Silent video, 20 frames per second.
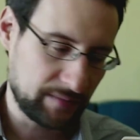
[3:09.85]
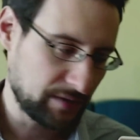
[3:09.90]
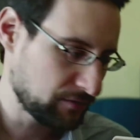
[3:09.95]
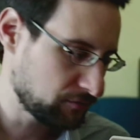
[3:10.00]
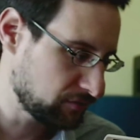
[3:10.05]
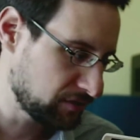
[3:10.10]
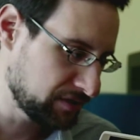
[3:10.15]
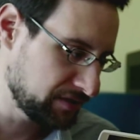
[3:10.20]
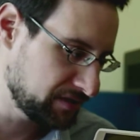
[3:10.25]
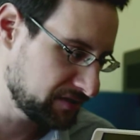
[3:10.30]
I
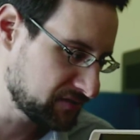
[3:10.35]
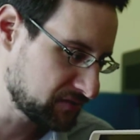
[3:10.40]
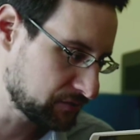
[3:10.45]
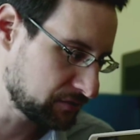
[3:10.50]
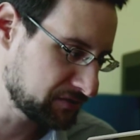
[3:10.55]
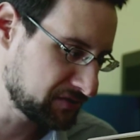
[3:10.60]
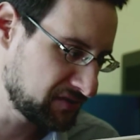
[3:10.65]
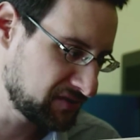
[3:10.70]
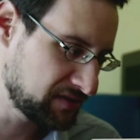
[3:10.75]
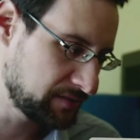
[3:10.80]
only
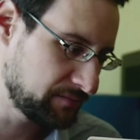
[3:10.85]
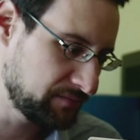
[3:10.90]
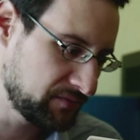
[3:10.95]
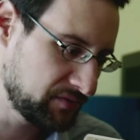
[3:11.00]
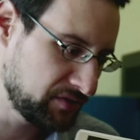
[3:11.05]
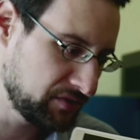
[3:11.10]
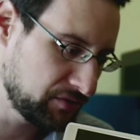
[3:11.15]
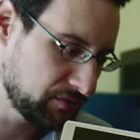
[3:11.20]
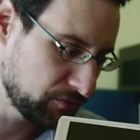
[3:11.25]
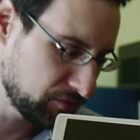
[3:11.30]
installed some
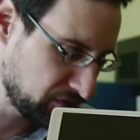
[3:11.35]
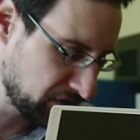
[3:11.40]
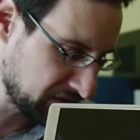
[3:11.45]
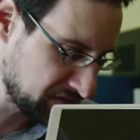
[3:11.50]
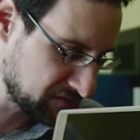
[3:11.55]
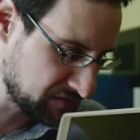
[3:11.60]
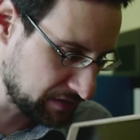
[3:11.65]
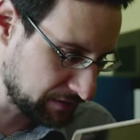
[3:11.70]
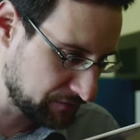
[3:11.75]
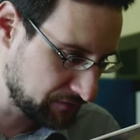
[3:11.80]
T two test
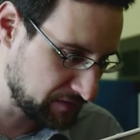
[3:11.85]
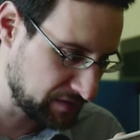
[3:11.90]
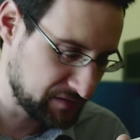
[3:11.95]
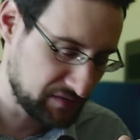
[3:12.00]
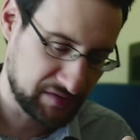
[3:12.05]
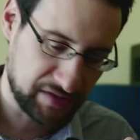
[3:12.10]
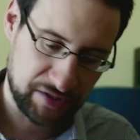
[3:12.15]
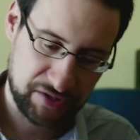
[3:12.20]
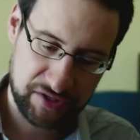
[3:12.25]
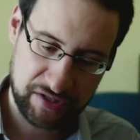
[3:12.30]
stuff and
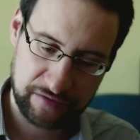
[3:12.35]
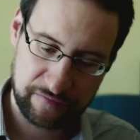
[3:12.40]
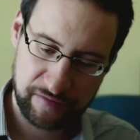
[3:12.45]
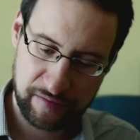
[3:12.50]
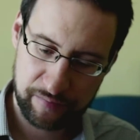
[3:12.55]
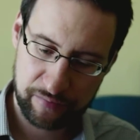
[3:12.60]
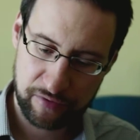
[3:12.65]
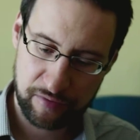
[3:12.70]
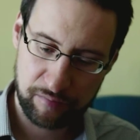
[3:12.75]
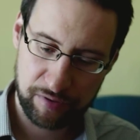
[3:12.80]
such, and will
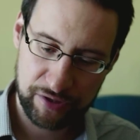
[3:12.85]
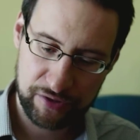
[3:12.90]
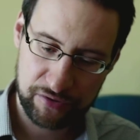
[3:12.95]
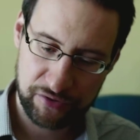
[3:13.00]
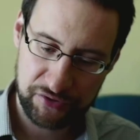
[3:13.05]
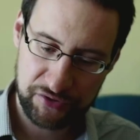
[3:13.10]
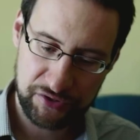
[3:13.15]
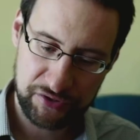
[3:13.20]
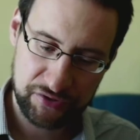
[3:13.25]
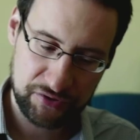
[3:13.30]
probably
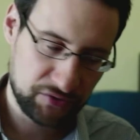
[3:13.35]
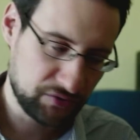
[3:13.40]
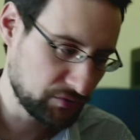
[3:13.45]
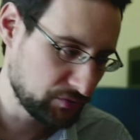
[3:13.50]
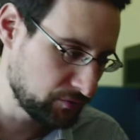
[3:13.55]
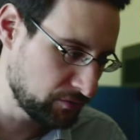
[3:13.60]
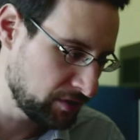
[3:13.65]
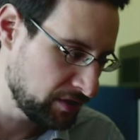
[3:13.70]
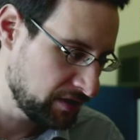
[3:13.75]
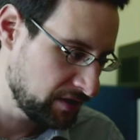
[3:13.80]
continue
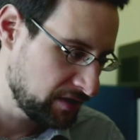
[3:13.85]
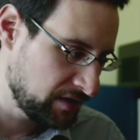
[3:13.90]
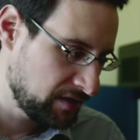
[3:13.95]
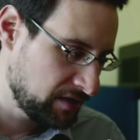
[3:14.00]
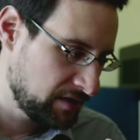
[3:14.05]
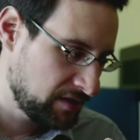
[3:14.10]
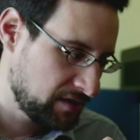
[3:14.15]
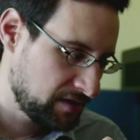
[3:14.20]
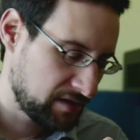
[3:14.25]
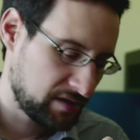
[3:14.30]
to
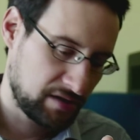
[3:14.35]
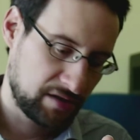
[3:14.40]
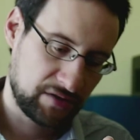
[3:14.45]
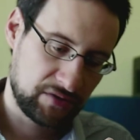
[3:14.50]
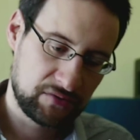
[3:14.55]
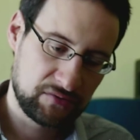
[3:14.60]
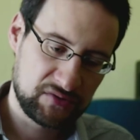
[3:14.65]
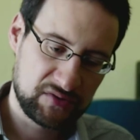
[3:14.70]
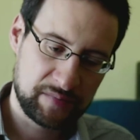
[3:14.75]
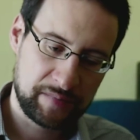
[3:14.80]
uh,
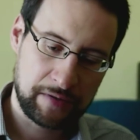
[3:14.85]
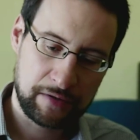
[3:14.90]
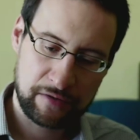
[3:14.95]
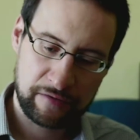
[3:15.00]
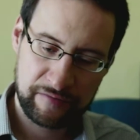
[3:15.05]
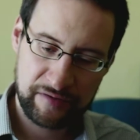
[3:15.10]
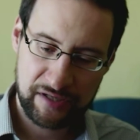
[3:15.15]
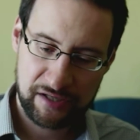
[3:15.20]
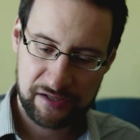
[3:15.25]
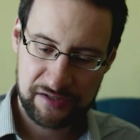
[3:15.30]
do the
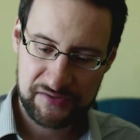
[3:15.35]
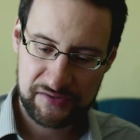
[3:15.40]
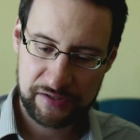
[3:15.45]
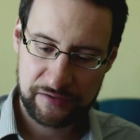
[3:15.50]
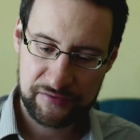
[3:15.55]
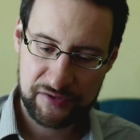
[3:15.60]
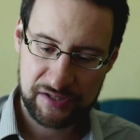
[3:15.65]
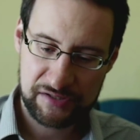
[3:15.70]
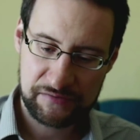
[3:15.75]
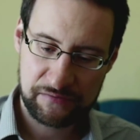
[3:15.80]
PowerVR
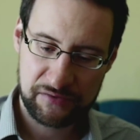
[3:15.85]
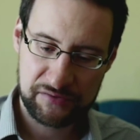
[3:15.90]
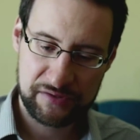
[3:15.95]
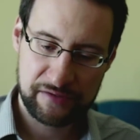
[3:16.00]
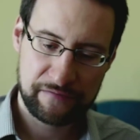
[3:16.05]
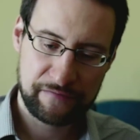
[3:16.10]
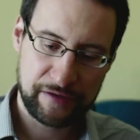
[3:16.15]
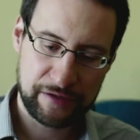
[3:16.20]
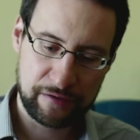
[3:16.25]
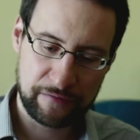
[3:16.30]
stuff just for the
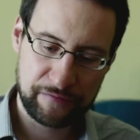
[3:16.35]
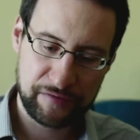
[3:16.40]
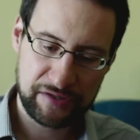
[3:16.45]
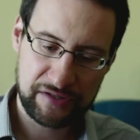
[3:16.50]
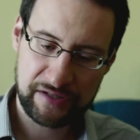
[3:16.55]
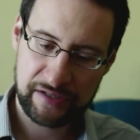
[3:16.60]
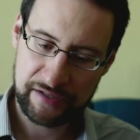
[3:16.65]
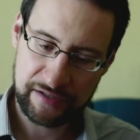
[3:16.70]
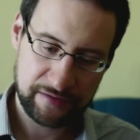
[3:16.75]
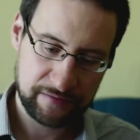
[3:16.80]
fun of it.
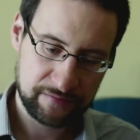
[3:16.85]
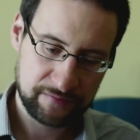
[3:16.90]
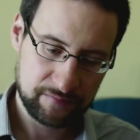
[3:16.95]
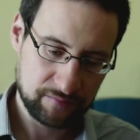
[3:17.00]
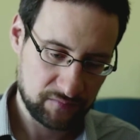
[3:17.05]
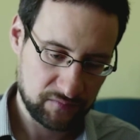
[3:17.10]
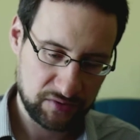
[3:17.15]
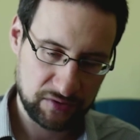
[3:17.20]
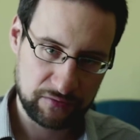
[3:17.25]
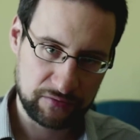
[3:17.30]
I,
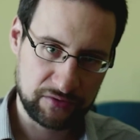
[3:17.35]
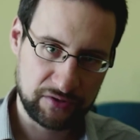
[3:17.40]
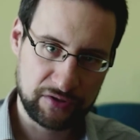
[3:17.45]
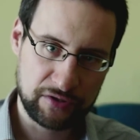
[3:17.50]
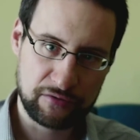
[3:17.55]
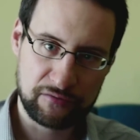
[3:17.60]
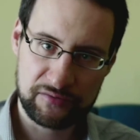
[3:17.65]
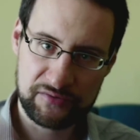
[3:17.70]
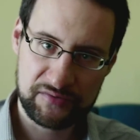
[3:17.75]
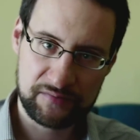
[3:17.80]
you, you
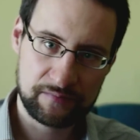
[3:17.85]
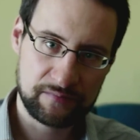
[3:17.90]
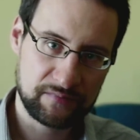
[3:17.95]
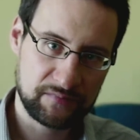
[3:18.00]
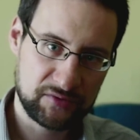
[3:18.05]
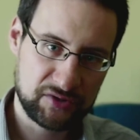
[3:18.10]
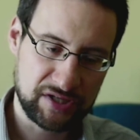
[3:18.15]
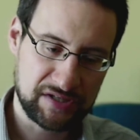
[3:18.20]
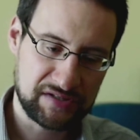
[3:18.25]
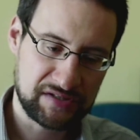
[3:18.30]
know,
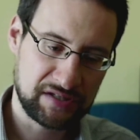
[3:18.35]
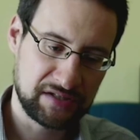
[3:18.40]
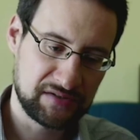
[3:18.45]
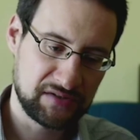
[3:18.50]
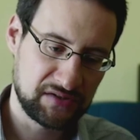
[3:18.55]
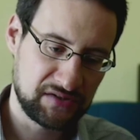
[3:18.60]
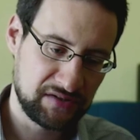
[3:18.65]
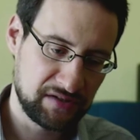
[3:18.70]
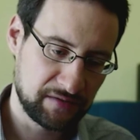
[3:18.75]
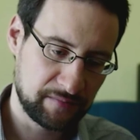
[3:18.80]
just had
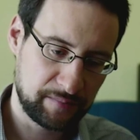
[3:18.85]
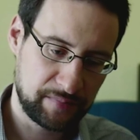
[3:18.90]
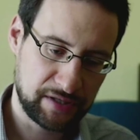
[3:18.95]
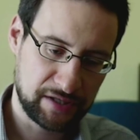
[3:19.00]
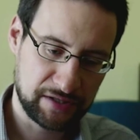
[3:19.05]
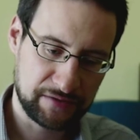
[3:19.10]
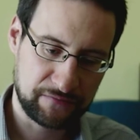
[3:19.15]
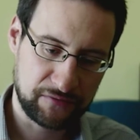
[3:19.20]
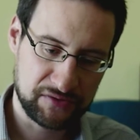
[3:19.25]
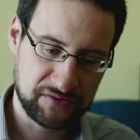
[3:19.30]
this here
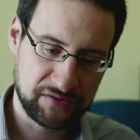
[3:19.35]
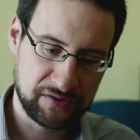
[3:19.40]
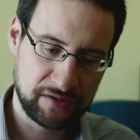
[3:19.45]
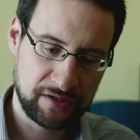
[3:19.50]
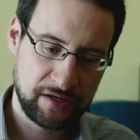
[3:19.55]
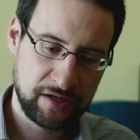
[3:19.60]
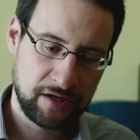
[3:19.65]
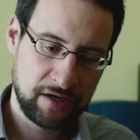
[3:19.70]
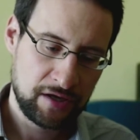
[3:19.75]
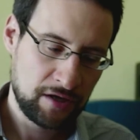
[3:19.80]
part for the
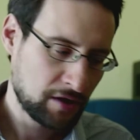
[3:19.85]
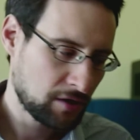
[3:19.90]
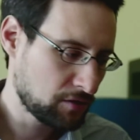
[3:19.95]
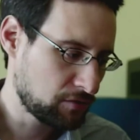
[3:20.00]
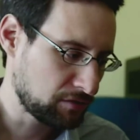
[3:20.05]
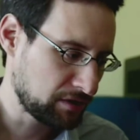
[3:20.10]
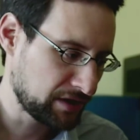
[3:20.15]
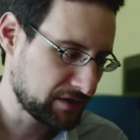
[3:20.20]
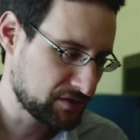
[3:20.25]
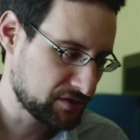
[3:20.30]

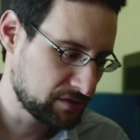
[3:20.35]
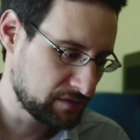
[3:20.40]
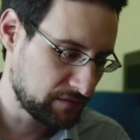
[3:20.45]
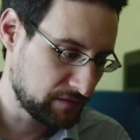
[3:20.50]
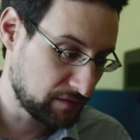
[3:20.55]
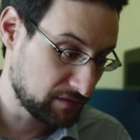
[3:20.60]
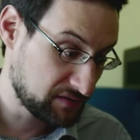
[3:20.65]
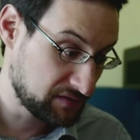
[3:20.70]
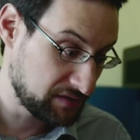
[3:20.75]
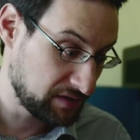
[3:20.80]
collection of
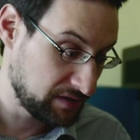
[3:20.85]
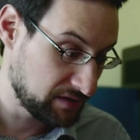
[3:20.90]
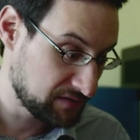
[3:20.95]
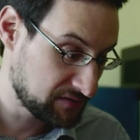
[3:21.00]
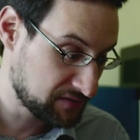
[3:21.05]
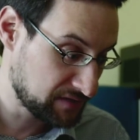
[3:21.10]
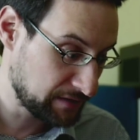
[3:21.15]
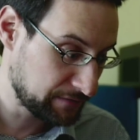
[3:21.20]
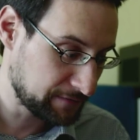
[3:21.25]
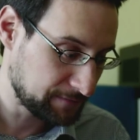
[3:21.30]
outstanding
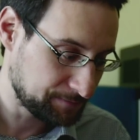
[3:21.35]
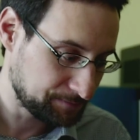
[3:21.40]
stuff.